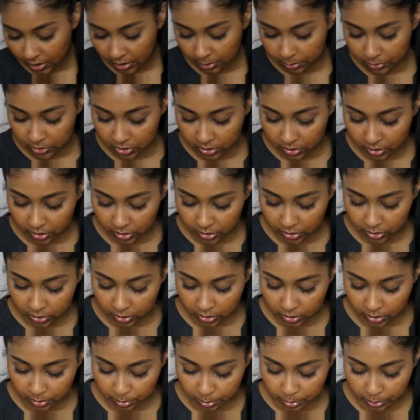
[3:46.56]
I'm just going to
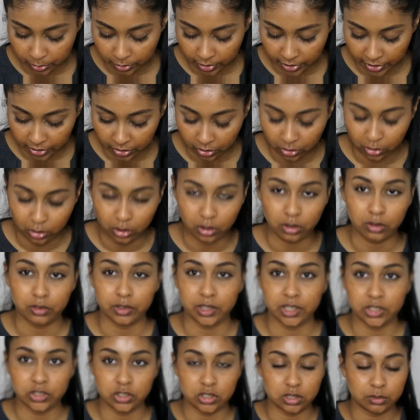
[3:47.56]
do a bright
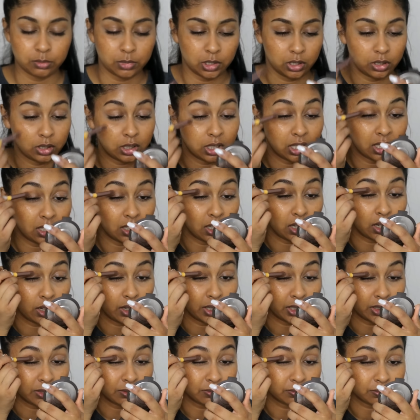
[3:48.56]
orange smoky
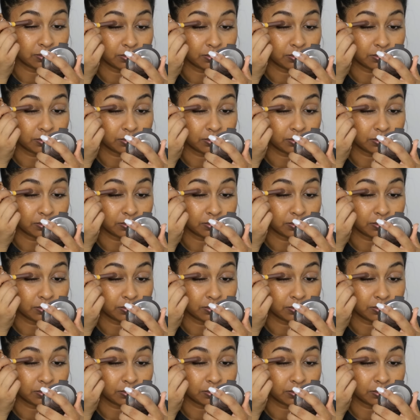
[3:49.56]
eye.